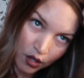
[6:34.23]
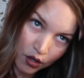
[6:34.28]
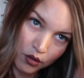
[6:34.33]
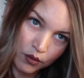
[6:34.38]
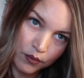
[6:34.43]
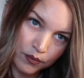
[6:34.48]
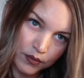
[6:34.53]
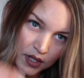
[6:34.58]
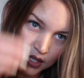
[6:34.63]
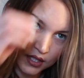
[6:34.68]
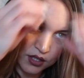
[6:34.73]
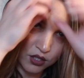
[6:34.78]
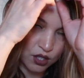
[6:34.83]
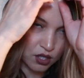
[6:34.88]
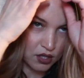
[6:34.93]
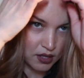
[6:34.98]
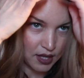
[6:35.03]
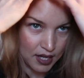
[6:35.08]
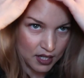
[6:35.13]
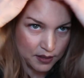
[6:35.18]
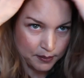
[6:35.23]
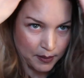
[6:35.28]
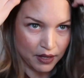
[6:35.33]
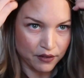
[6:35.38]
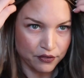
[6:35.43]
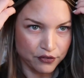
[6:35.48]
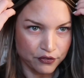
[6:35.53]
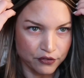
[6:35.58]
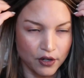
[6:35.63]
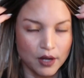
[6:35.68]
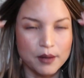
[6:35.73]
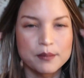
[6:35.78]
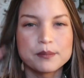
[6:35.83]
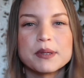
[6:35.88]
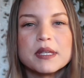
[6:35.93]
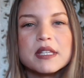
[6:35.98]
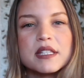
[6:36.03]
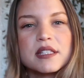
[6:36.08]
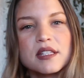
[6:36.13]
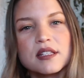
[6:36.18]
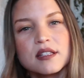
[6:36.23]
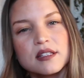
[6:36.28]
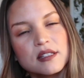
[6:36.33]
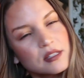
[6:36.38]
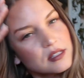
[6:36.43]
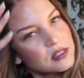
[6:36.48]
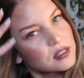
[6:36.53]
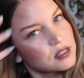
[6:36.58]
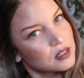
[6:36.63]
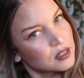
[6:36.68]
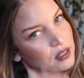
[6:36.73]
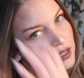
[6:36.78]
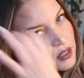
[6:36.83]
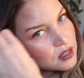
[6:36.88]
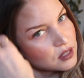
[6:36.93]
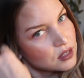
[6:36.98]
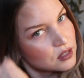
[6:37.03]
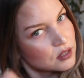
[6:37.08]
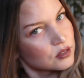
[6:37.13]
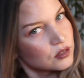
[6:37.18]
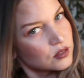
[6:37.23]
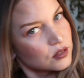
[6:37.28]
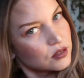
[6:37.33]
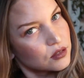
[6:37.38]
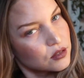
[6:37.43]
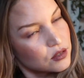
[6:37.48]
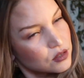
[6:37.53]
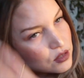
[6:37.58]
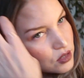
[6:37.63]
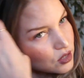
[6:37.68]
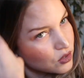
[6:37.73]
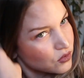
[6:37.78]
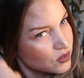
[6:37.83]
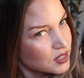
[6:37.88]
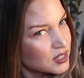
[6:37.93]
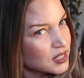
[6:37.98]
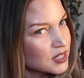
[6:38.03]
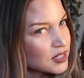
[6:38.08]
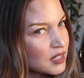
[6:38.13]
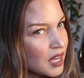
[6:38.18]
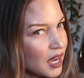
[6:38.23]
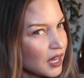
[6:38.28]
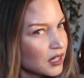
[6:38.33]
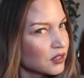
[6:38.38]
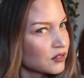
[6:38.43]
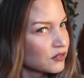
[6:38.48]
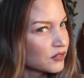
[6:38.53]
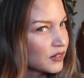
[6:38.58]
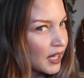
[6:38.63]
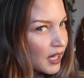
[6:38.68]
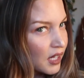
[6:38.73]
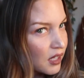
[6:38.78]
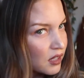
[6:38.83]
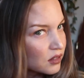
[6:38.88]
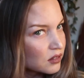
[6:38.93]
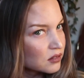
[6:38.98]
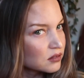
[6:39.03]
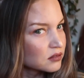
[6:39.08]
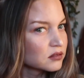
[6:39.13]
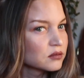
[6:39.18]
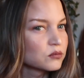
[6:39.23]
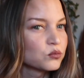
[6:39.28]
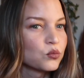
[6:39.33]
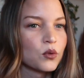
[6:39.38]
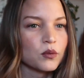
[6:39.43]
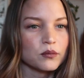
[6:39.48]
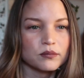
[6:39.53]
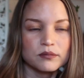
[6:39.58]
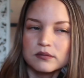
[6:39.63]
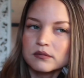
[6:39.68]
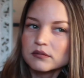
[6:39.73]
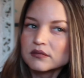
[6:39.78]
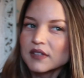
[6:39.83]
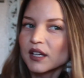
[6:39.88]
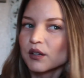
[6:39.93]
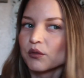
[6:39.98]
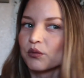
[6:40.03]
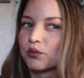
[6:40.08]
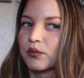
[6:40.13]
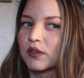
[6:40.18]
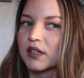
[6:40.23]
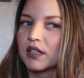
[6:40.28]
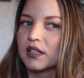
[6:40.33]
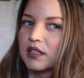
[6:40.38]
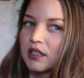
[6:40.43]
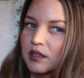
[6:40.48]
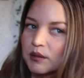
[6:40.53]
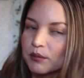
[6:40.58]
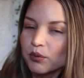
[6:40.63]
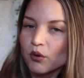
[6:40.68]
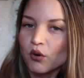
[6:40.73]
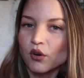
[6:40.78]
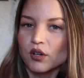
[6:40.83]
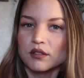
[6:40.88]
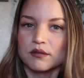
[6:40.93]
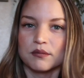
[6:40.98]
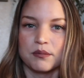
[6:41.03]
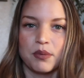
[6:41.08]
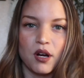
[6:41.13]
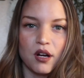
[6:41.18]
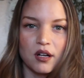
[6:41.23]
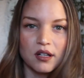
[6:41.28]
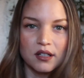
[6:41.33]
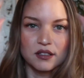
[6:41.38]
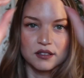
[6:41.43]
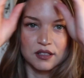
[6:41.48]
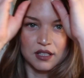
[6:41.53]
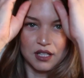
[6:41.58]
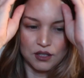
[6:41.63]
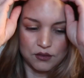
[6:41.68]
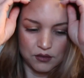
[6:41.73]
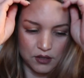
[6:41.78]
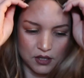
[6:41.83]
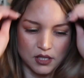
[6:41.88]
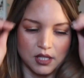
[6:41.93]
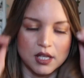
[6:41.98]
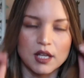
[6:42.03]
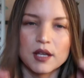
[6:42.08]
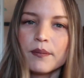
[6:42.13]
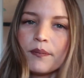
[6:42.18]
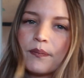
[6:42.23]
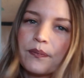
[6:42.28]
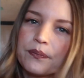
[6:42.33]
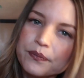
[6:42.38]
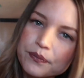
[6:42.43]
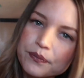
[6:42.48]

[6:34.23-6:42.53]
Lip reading: Now these are like my front pieces, so this is kind of like an important part, I would say.